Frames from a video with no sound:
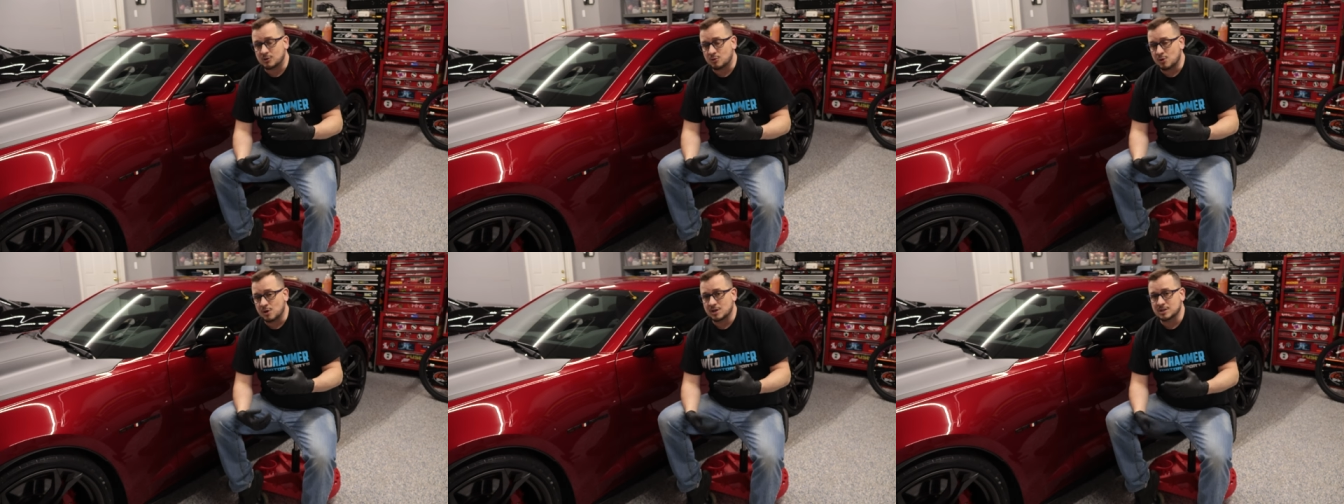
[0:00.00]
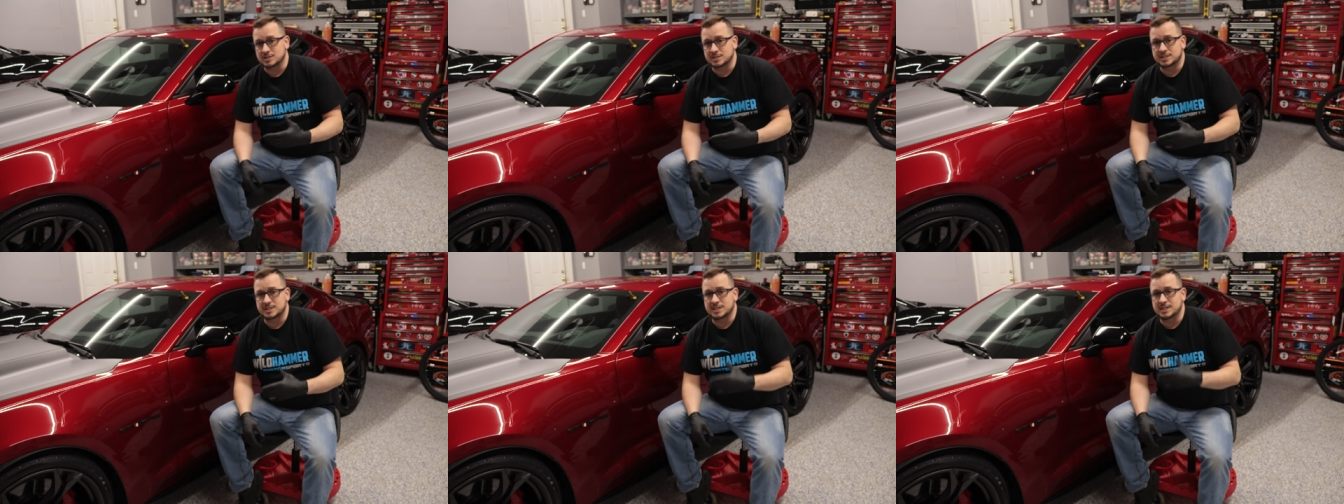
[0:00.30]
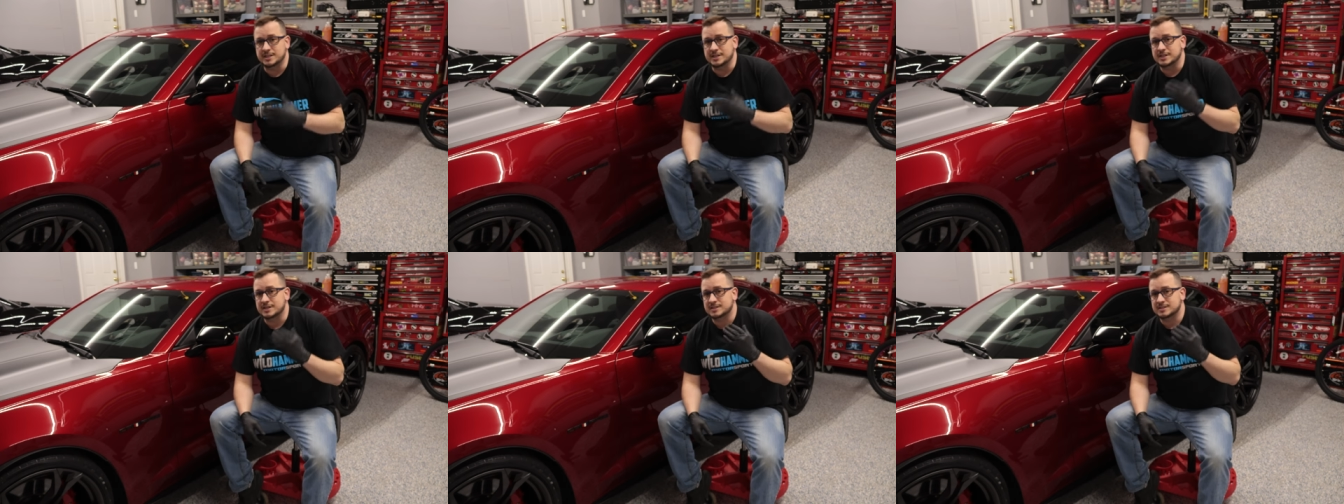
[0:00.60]

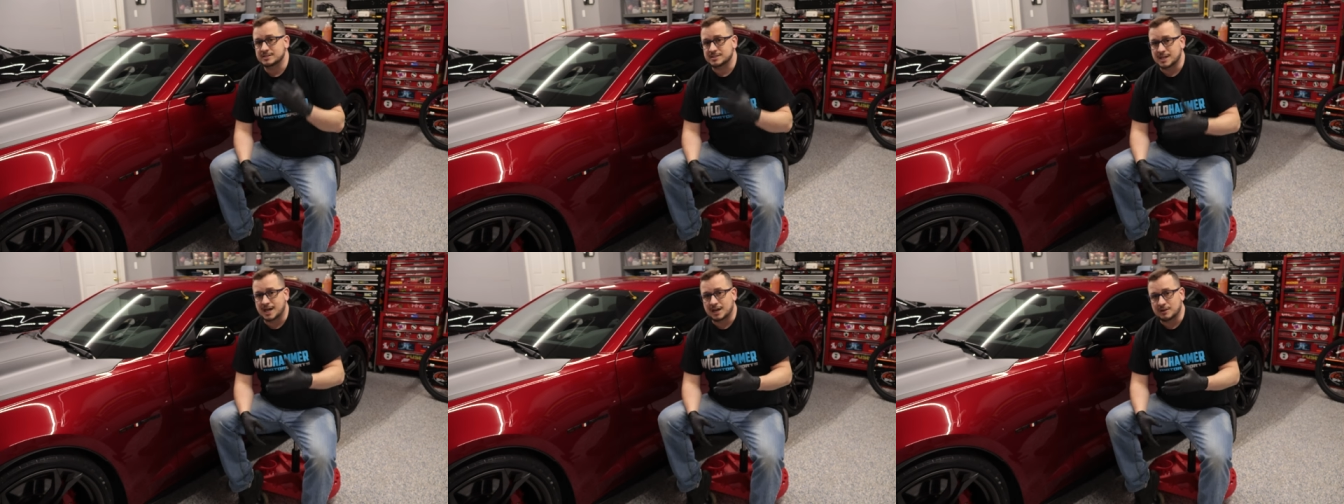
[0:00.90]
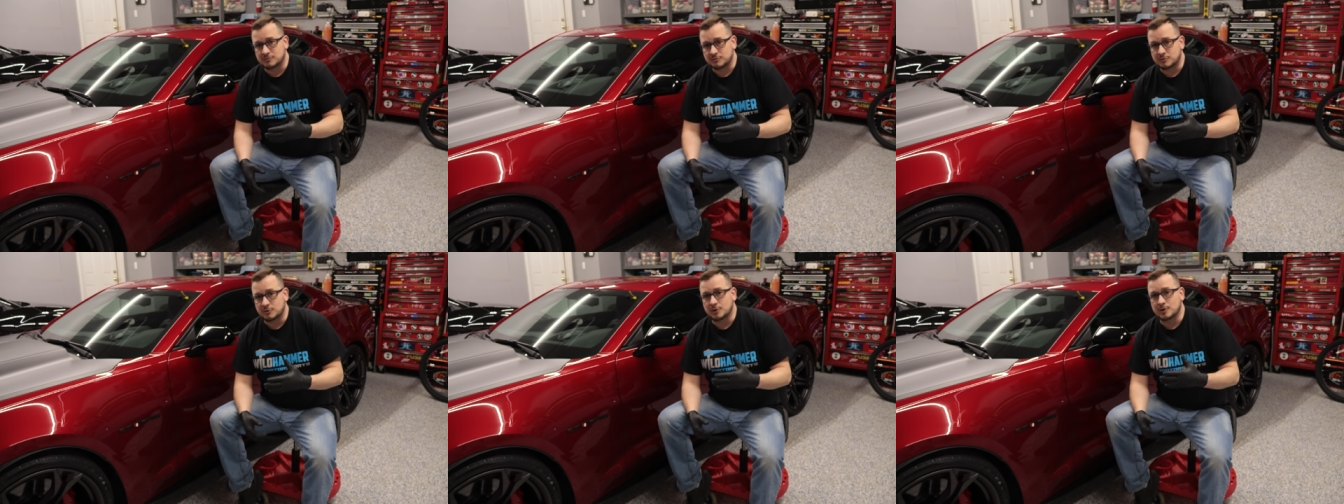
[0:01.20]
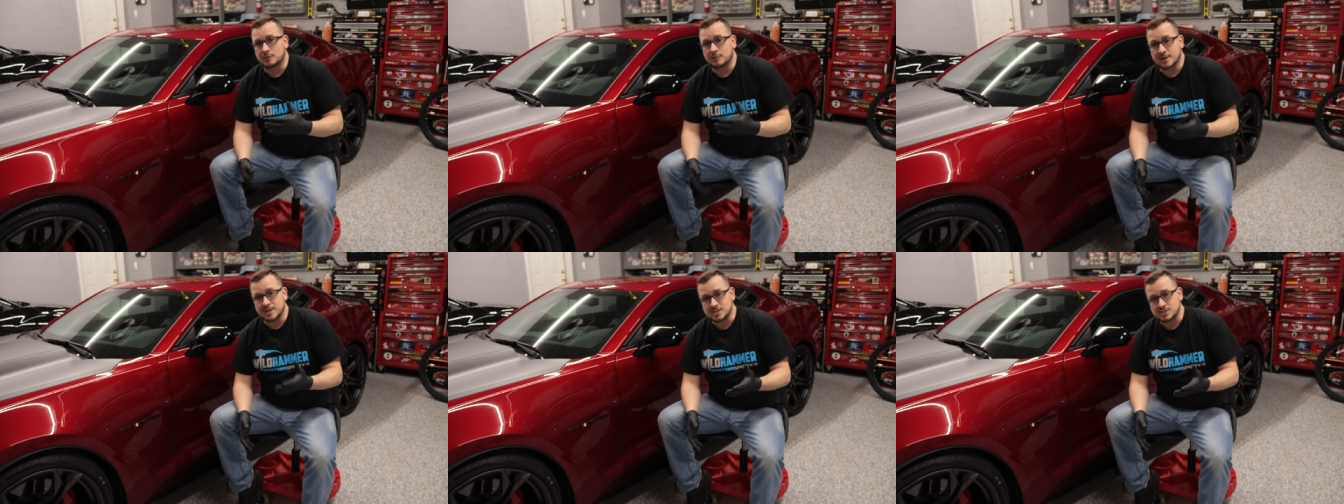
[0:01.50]
quality
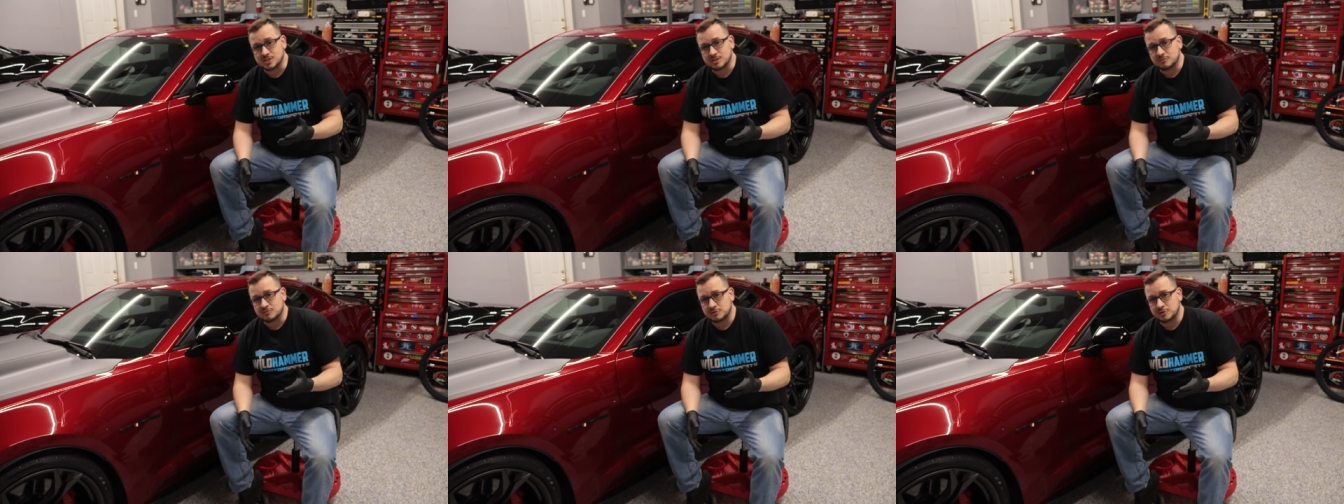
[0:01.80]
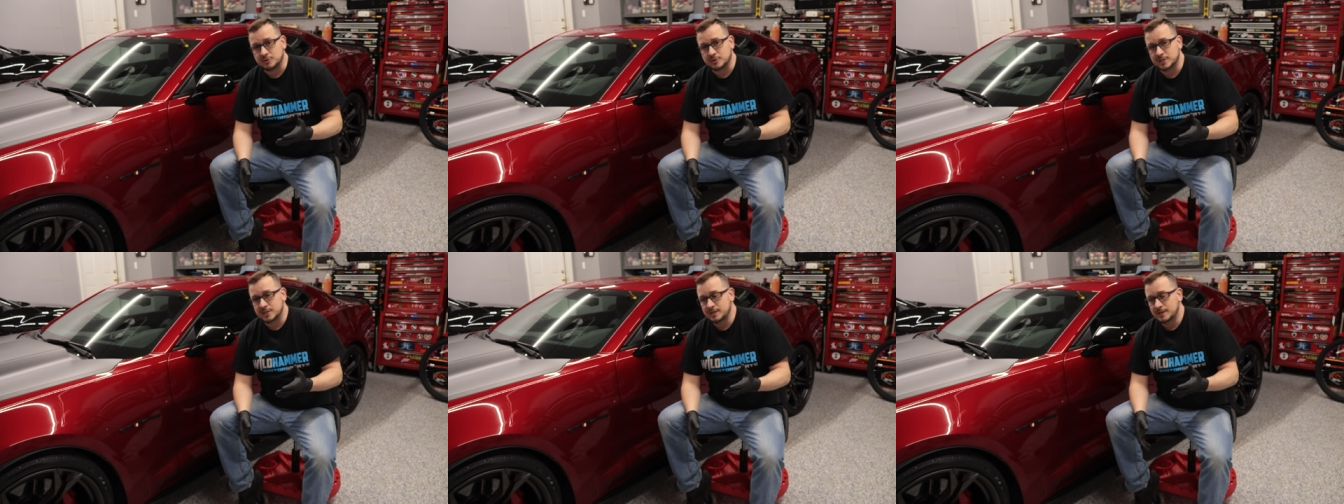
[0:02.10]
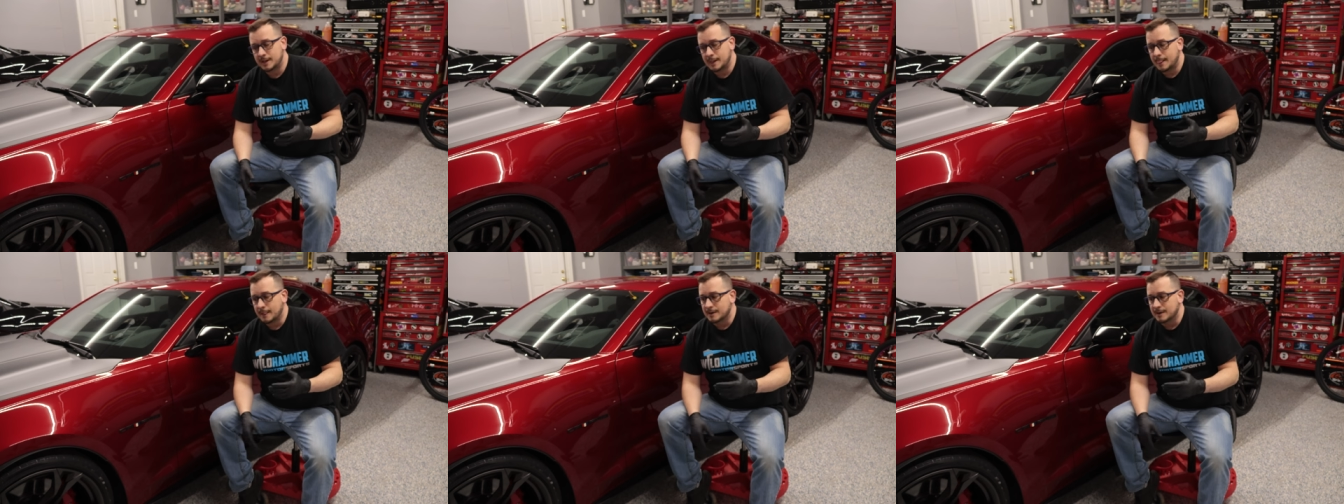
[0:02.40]
DOT4 racing fluid